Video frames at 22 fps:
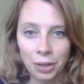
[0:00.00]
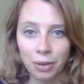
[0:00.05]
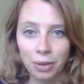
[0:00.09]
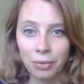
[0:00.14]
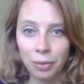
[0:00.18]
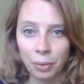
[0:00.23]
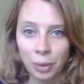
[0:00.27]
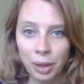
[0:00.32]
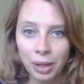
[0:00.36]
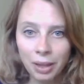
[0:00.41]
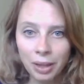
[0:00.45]

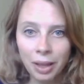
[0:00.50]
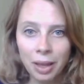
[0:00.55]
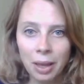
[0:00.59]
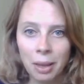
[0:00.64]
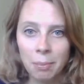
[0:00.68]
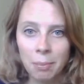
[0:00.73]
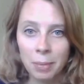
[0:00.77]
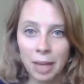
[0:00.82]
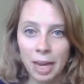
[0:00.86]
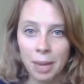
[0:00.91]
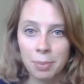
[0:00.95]
everyone,
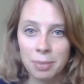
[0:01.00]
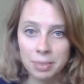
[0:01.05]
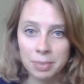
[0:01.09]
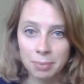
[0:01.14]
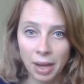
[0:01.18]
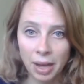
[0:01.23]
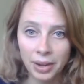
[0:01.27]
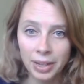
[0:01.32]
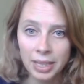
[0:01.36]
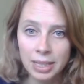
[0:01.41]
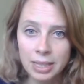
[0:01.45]
my name is
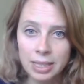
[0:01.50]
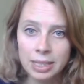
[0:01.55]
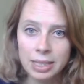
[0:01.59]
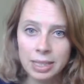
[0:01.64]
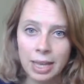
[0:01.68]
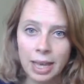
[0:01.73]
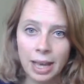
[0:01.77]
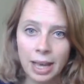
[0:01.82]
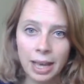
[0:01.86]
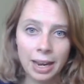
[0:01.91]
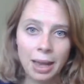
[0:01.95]
Marrit
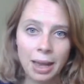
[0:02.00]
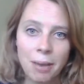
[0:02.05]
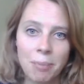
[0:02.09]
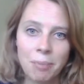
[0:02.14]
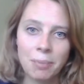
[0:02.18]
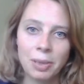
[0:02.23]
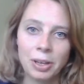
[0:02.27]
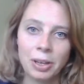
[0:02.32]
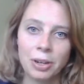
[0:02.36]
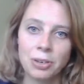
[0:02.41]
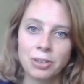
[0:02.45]
and
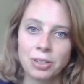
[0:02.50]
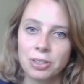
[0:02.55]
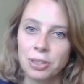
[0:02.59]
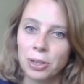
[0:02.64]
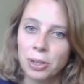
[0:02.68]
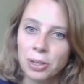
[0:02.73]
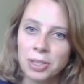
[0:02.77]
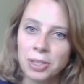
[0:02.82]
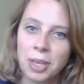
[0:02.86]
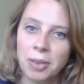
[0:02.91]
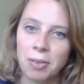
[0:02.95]
I'm going to
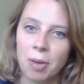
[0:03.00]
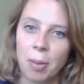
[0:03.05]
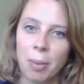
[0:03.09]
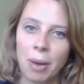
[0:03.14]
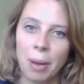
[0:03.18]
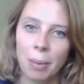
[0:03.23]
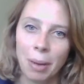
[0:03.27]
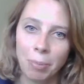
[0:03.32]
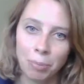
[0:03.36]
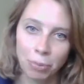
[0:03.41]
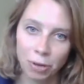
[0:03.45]
talk to you about
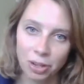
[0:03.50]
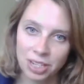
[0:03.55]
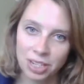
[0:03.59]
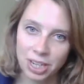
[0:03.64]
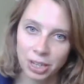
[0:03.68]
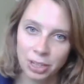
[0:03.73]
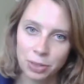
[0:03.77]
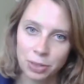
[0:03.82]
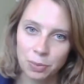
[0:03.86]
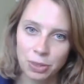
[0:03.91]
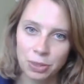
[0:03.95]
my
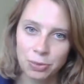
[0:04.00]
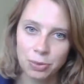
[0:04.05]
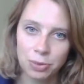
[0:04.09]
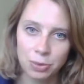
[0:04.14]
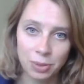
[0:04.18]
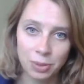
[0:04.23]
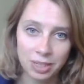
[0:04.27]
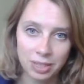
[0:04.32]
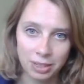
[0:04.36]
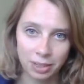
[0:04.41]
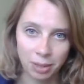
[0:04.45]
project which was
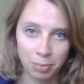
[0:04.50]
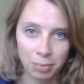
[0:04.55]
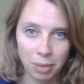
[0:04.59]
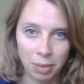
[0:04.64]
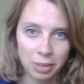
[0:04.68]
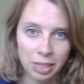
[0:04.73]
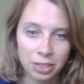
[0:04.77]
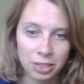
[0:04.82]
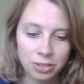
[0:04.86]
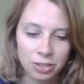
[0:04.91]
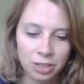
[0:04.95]
recently
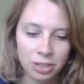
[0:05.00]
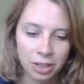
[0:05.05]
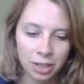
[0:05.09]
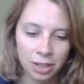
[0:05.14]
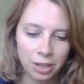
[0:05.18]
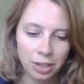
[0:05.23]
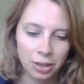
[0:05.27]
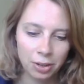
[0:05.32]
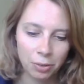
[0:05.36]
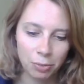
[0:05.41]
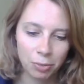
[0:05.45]
published,
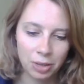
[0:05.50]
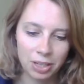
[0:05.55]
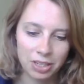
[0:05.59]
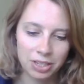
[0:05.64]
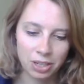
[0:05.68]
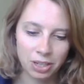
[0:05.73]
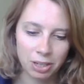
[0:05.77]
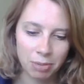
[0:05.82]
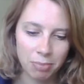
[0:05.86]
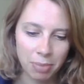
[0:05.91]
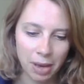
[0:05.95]

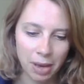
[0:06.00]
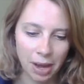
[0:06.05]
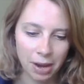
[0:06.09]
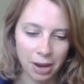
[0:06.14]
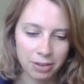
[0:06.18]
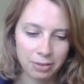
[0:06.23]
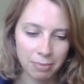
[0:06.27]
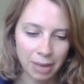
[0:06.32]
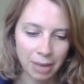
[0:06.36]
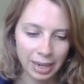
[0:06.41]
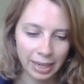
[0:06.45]
which
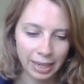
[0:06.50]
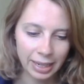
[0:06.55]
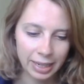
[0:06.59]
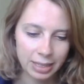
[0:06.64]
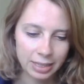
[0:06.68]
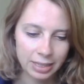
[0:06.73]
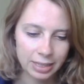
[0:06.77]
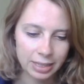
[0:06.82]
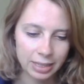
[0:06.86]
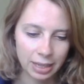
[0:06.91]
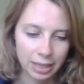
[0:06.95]
compares
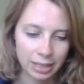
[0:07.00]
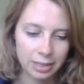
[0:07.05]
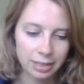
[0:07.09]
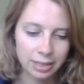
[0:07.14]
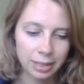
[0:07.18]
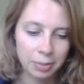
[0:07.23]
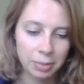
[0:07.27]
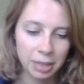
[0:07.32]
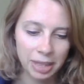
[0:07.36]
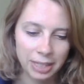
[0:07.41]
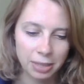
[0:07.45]
mannequins and
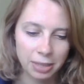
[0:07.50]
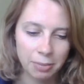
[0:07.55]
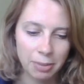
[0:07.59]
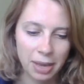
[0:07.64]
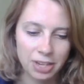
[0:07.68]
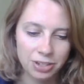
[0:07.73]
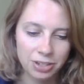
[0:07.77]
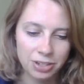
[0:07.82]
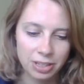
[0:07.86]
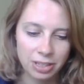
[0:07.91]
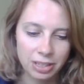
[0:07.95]
simulated
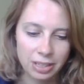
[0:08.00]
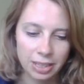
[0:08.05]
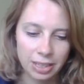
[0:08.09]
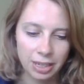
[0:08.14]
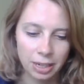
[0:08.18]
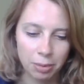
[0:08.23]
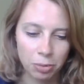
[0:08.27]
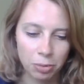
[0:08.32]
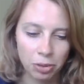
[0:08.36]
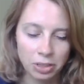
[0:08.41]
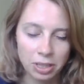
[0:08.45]
patients
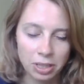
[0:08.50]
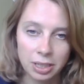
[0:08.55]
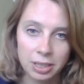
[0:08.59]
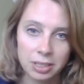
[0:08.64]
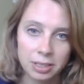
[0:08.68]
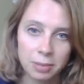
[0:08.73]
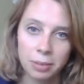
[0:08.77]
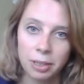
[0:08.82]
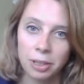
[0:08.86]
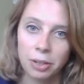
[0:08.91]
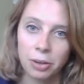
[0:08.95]
in a
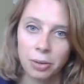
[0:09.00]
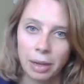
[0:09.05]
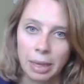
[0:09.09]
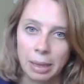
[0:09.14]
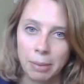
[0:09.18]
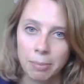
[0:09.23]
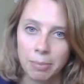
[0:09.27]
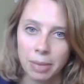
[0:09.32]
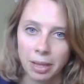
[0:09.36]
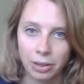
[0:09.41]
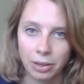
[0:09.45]

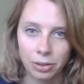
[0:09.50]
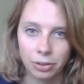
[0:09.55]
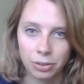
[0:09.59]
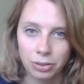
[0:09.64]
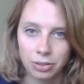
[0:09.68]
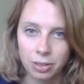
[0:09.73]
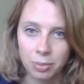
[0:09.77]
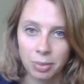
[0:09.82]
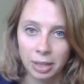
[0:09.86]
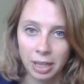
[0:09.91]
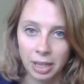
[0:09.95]
multidisciplinary medical
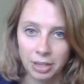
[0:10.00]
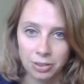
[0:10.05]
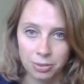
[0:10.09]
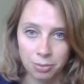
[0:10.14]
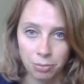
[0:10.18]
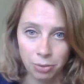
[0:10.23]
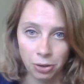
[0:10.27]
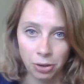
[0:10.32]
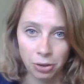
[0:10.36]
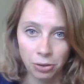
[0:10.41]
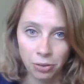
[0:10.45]
simulation
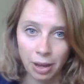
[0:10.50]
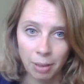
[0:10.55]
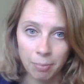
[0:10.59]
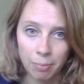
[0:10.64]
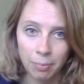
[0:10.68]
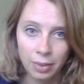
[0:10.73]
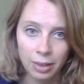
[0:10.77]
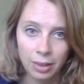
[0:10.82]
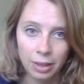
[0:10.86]
program.